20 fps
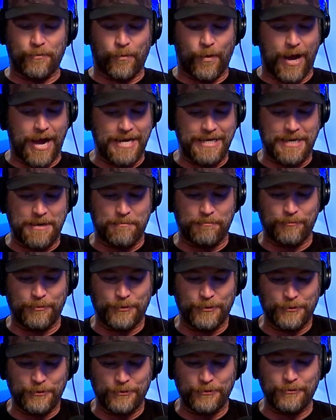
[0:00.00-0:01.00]
white, and
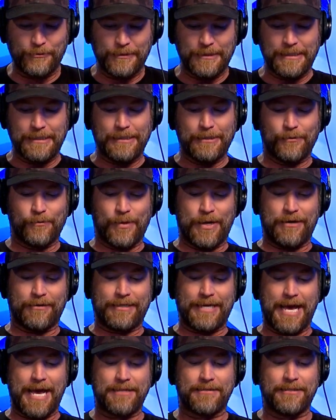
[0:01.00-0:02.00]
blue Love while
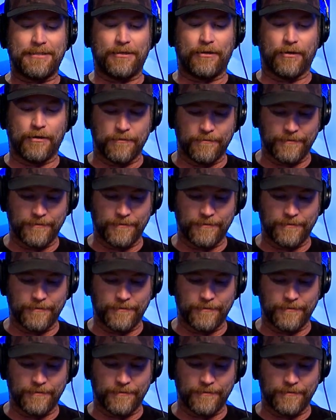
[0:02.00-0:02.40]
it. casting her